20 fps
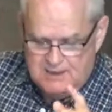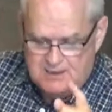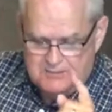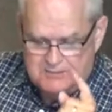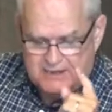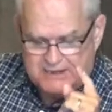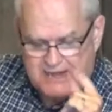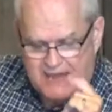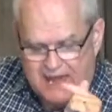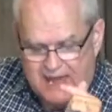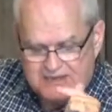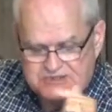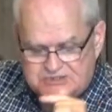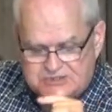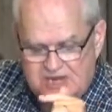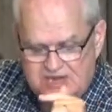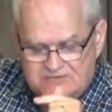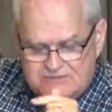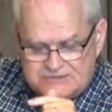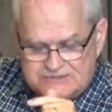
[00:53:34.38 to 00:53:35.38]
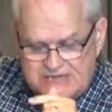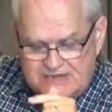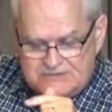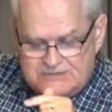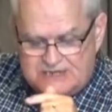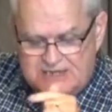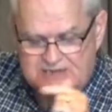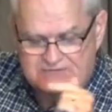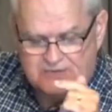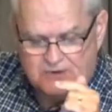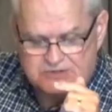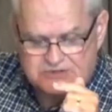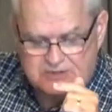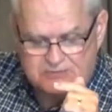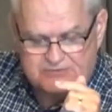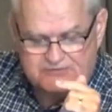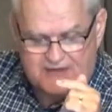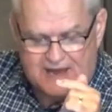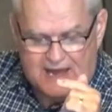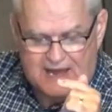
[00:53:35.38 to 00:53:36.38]
But Acts 17, verse
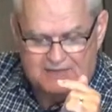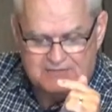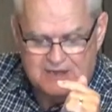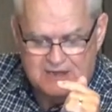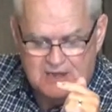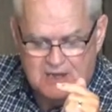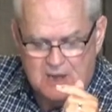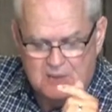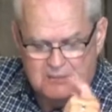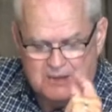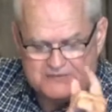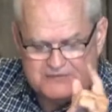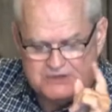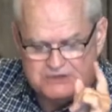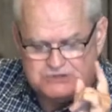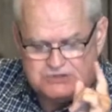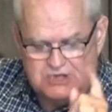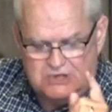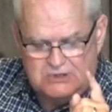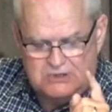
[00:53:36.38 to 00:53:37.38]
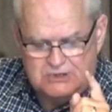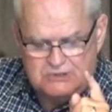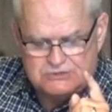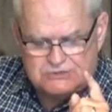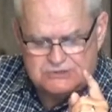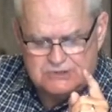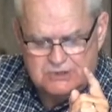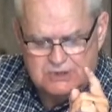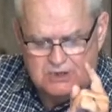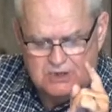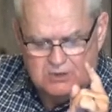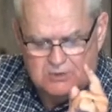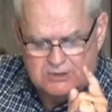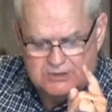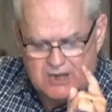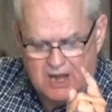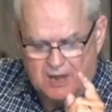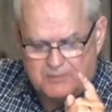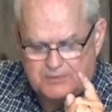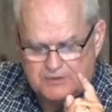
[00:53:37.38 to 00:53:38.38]
number 5, but the Jews who were
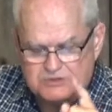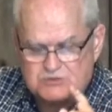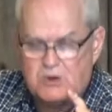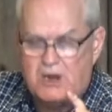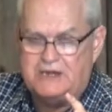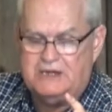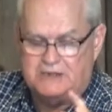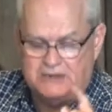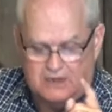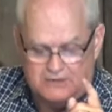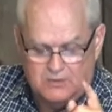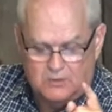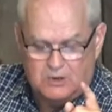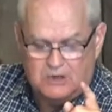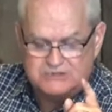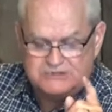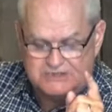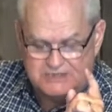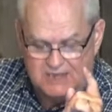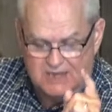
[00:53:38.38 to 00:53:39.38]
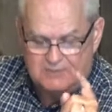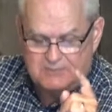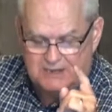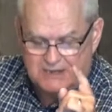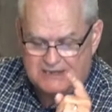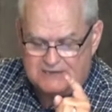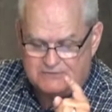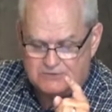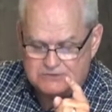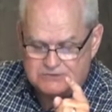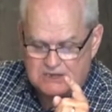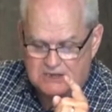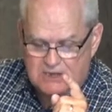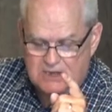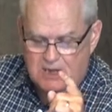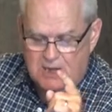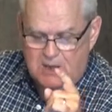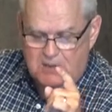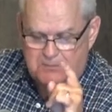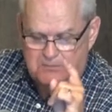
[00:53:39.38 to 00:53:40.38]
not persuaded, in other words, the unbelievers,
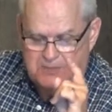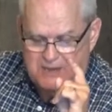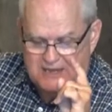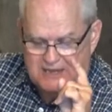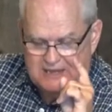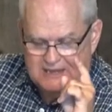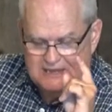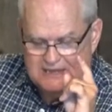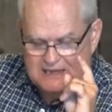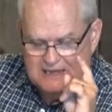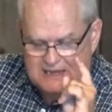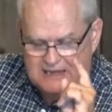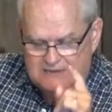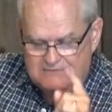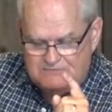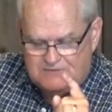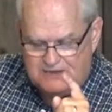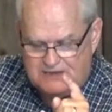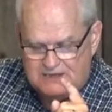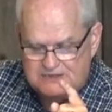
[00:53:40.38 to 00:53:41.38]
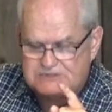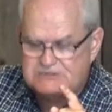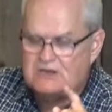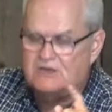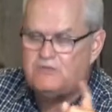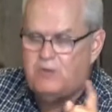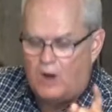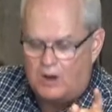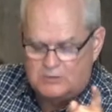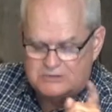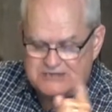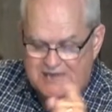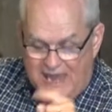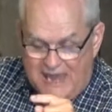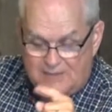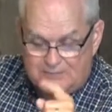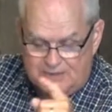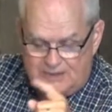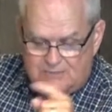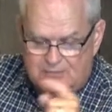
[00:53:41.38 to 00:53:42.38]
being envious of what was
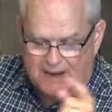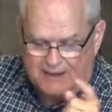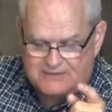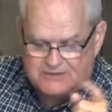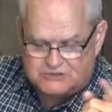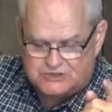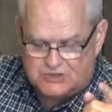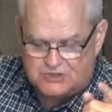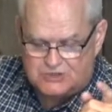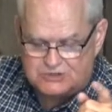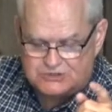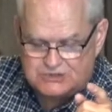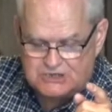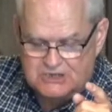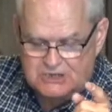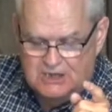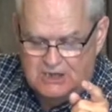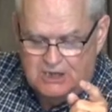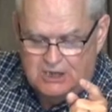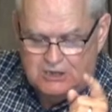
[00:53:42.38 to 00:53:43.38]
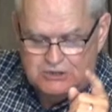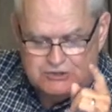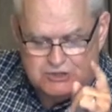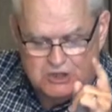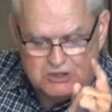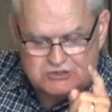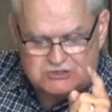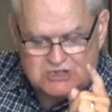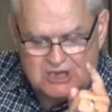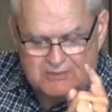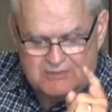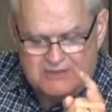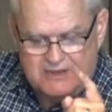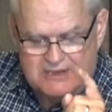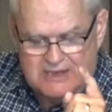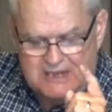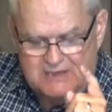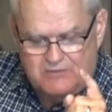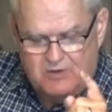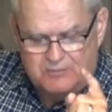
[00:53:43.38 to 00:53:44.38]
happening by the church, took some of the
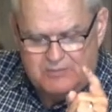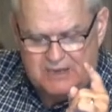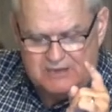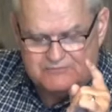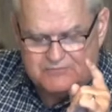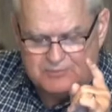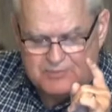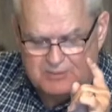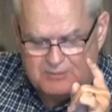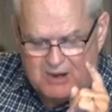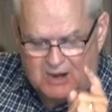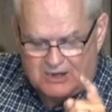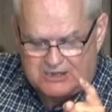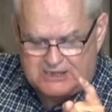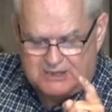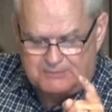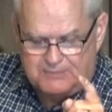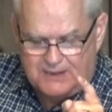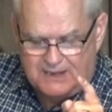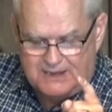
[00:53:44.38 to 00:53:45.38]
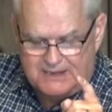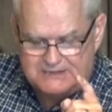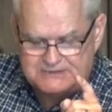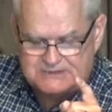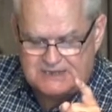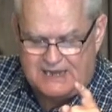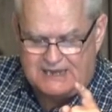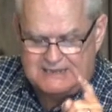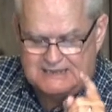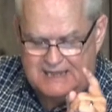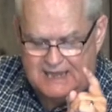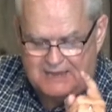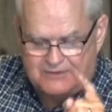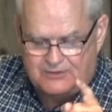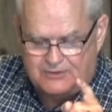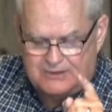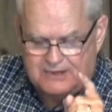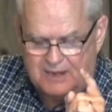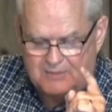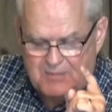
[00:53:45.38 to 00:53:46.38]
evil men from the marketplace and
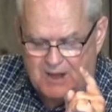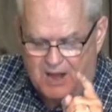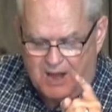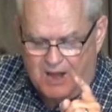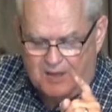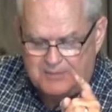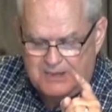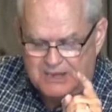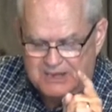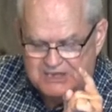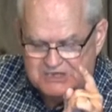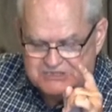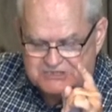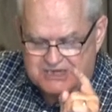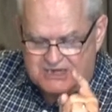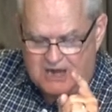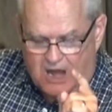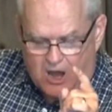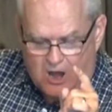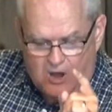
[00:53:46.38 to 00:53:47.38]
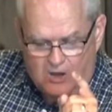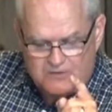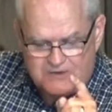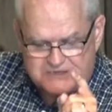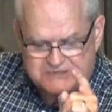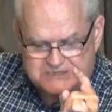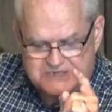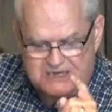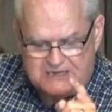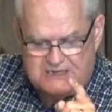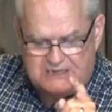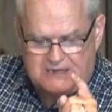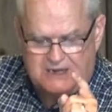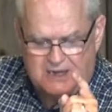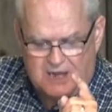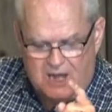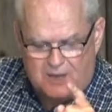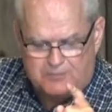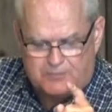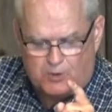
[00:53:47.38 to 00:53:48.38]
gathering a mob, set all the city in an
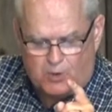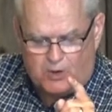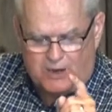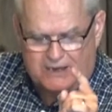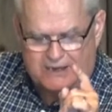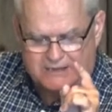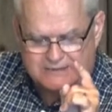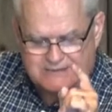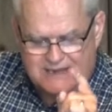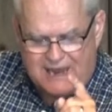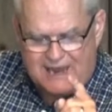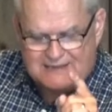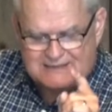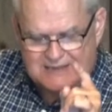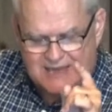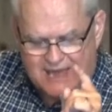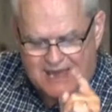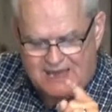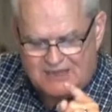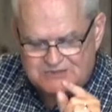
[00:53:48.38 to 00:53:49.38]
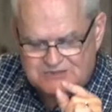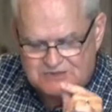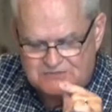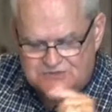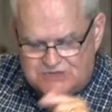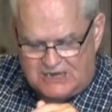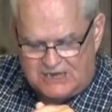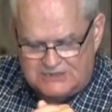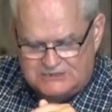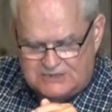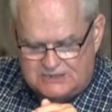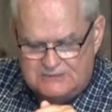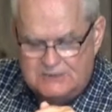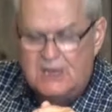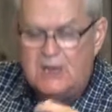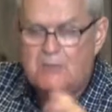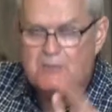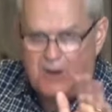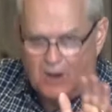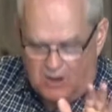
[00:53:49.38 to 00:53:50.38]
uproar and attacked the house of Jason.
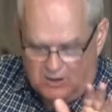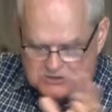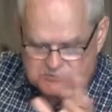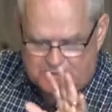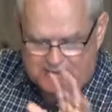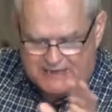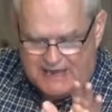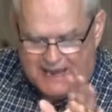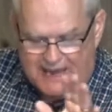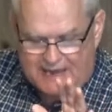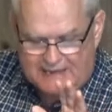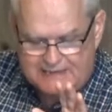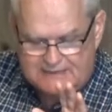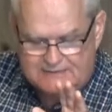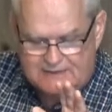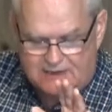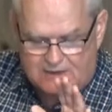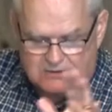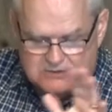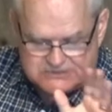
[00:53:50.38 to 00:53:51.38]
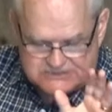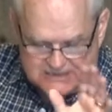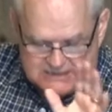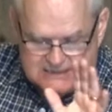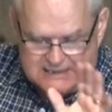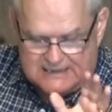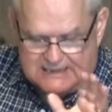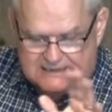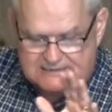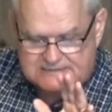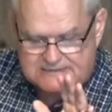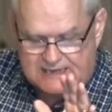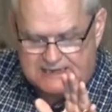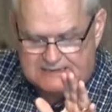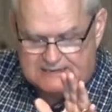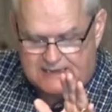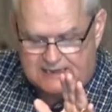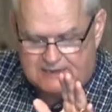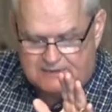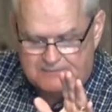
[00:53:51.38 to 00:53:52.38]
Paul's been hiding there or
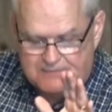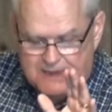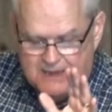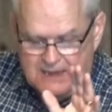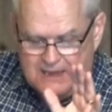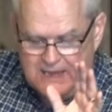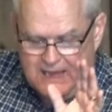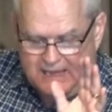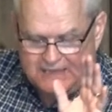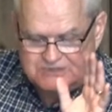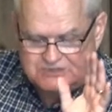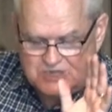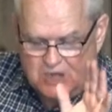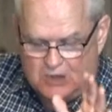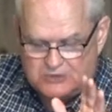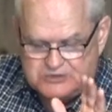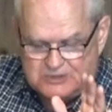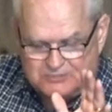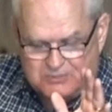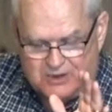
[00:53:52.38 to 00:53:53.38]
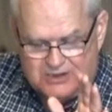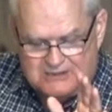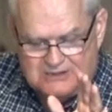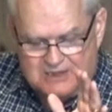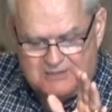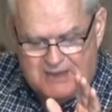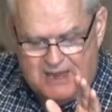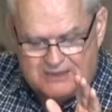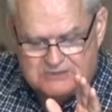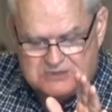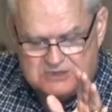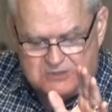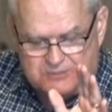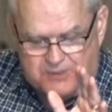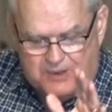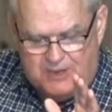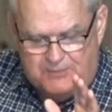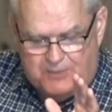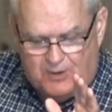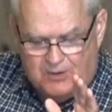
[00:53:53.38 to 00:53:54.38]
staying there and sought to bring them out to the
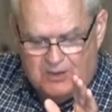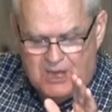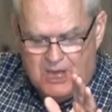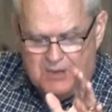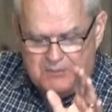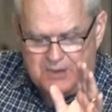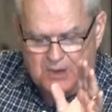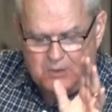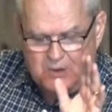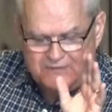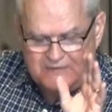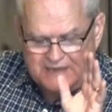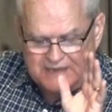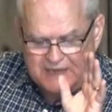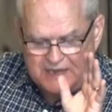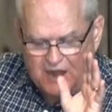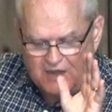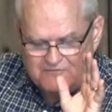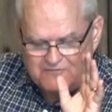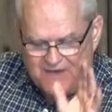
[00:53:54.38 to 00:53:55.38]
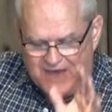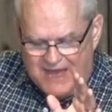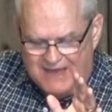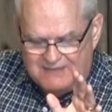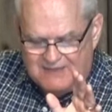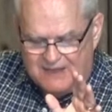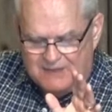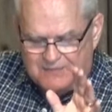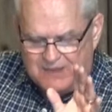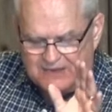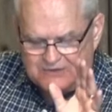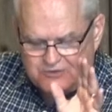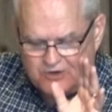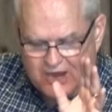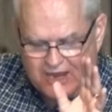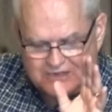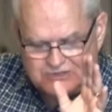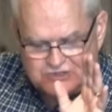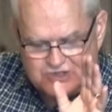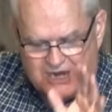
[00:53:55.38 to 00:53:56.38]
people. But when they did not find them, they
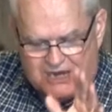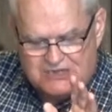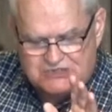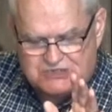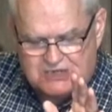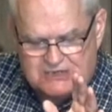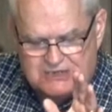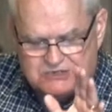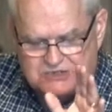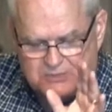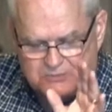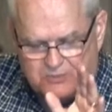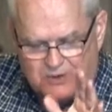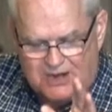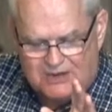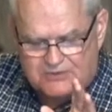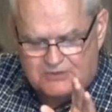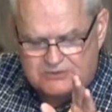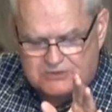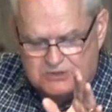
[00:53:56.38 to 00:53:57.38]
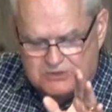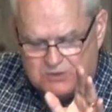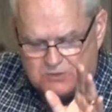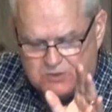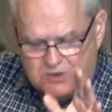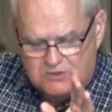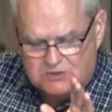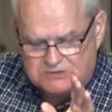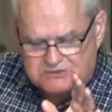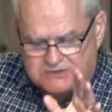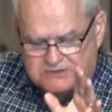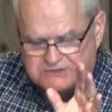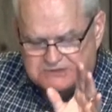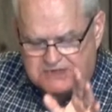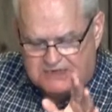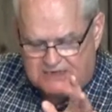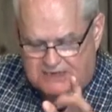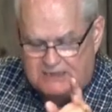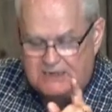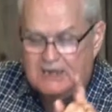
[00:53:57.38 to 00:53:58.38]
dragged Jason and some brethren to the rulers of the
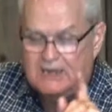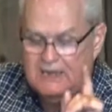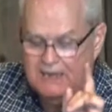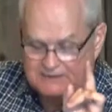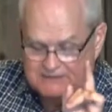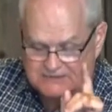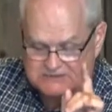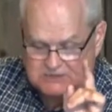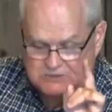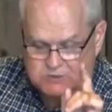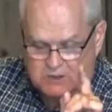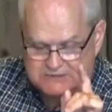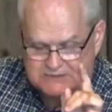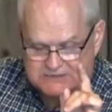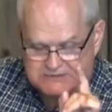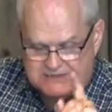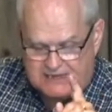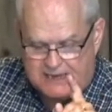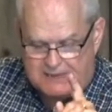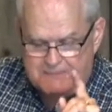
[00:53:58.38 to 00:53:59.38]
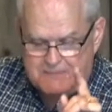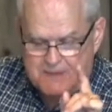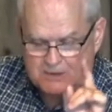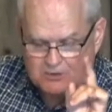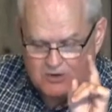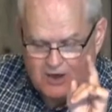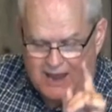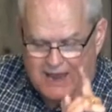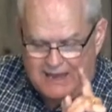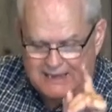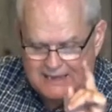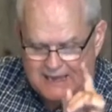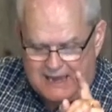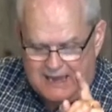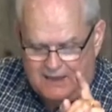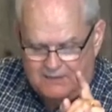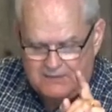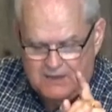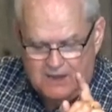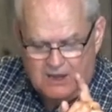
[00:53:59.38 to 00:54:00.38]
city. And this is what they said, crying out,